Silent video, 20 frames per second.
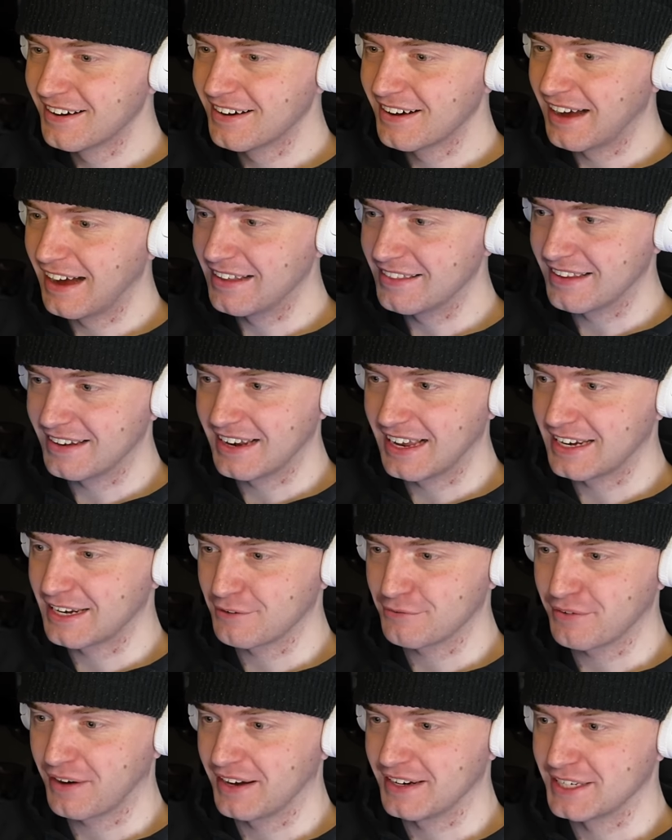And the landing
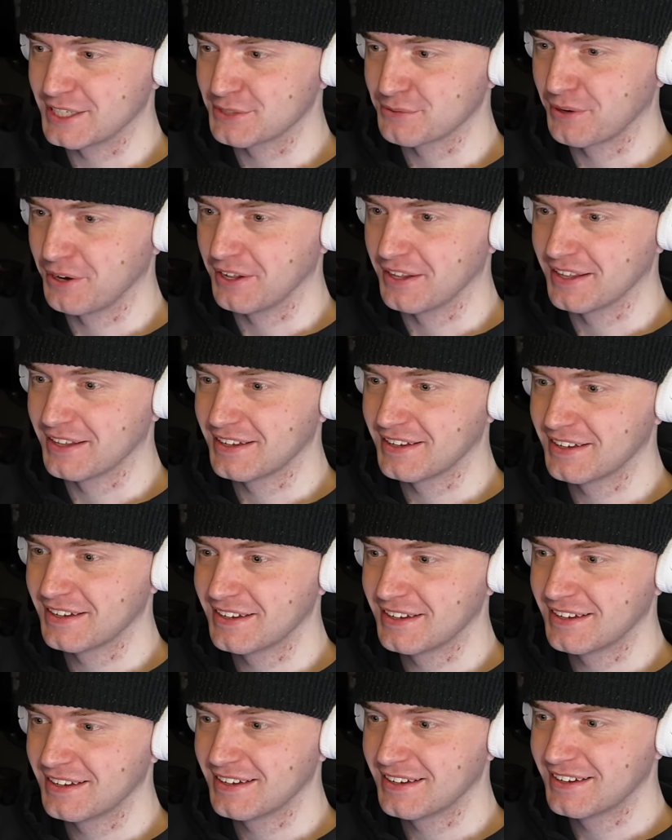fine as well.
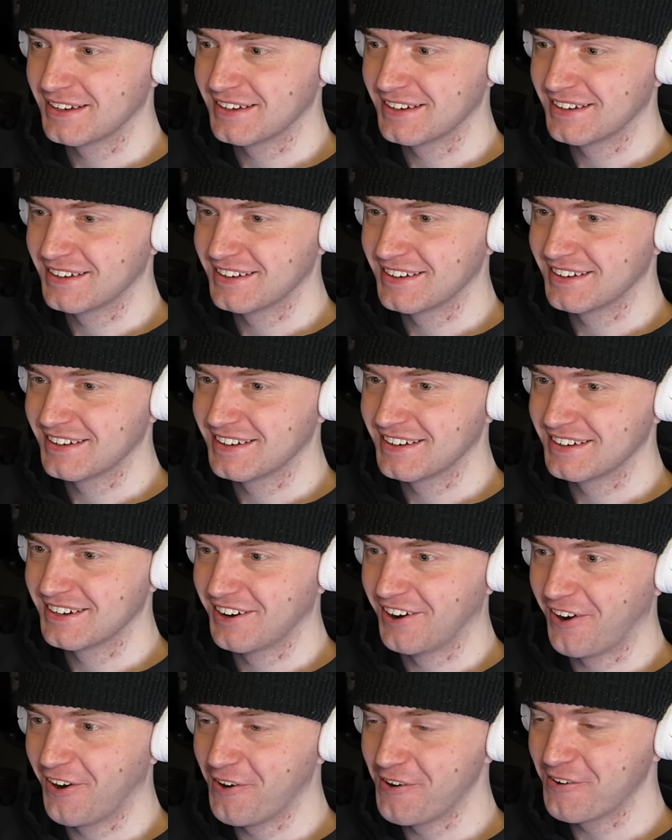
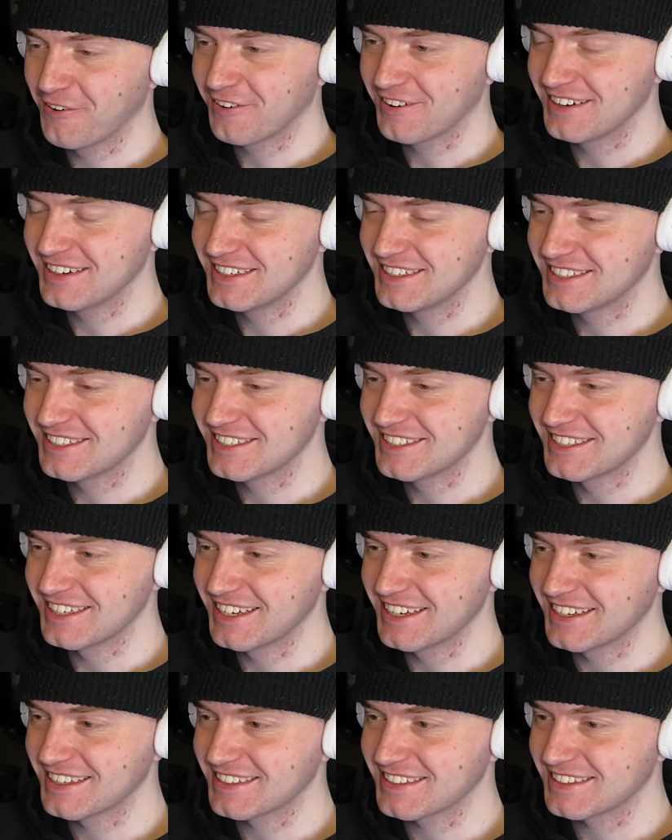Holy
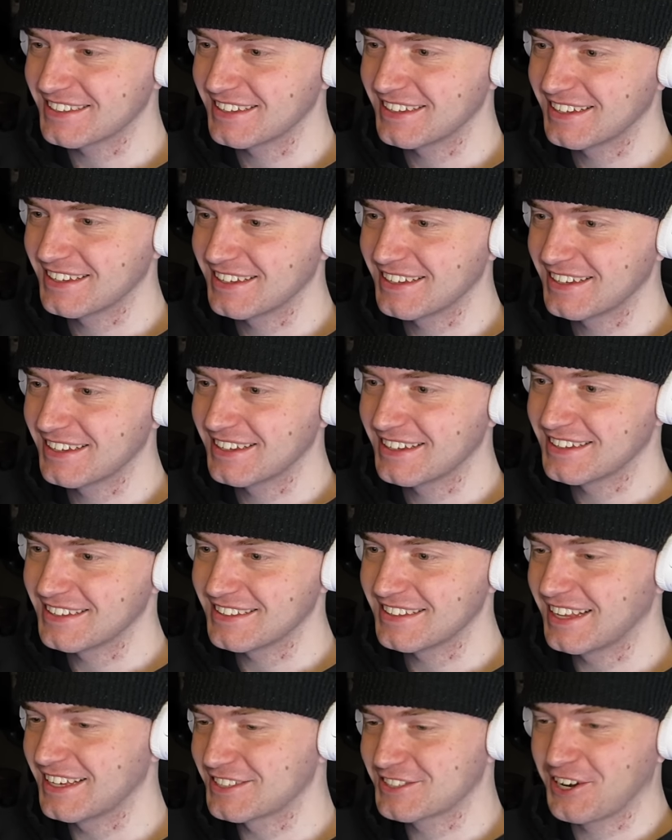shit.
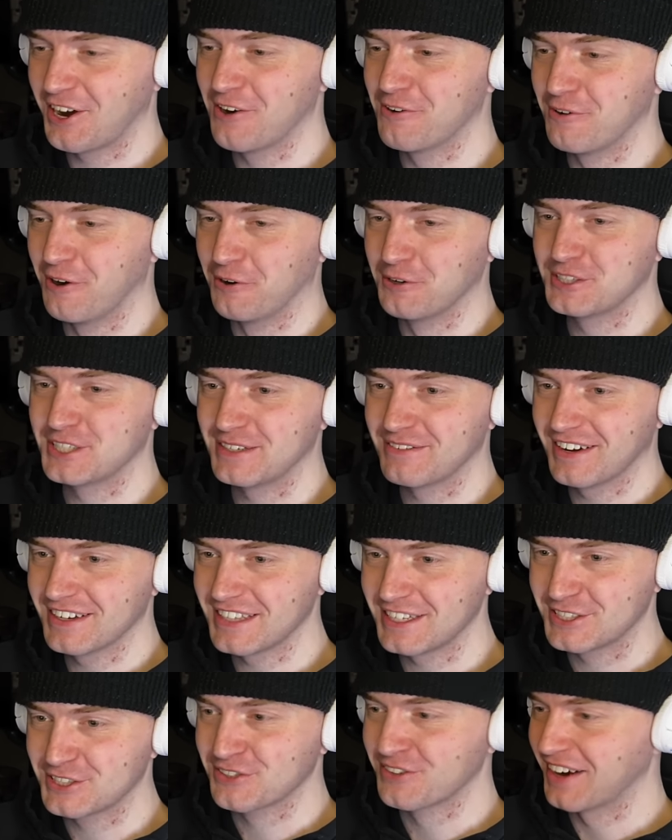Let's go, Roshi. What
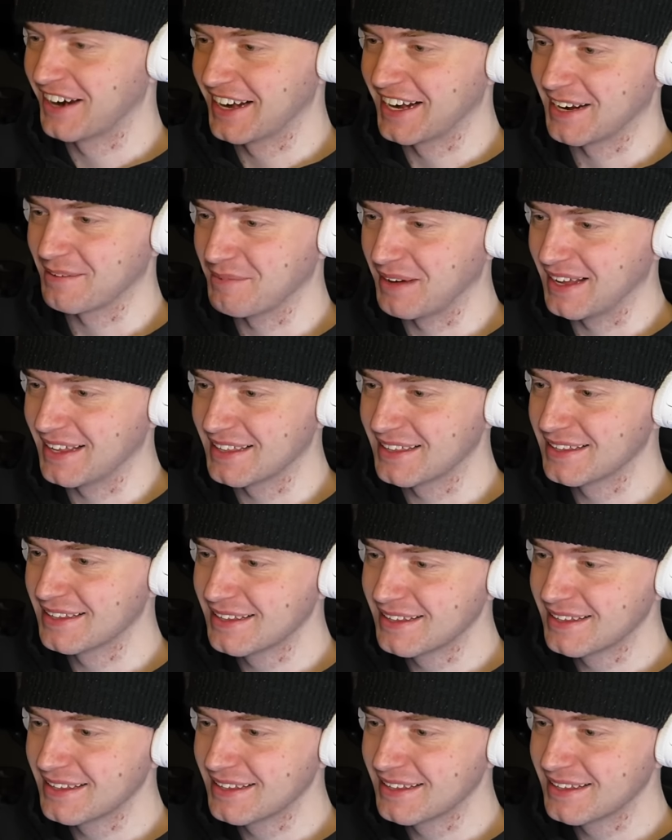a training, man.